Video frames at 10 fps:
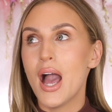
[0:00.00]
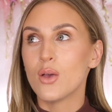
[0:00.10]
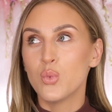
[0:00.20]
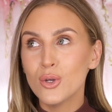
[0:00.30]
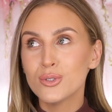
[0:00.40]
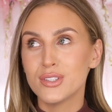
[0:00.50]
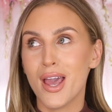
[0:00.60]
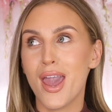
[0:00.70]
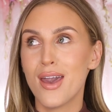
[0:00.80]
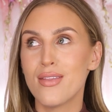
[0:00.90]
I will
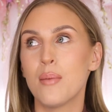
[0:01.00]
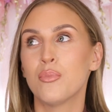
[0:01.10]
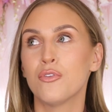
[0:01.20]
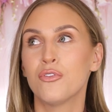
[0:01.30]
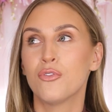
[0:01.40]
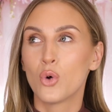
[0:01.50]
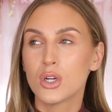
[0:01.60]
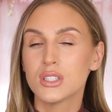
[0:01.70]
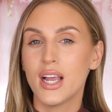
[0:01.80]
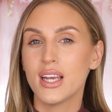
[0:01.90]
say that
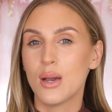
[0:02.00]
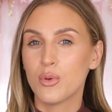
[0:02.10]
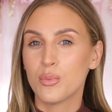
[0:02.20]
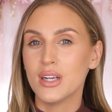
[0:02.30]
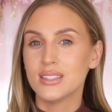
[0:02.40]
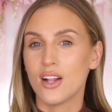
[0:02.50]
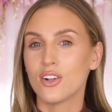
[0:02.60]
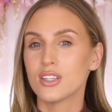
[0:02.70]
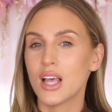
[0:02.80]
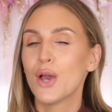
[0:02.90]
before signing up with Bright Cellars,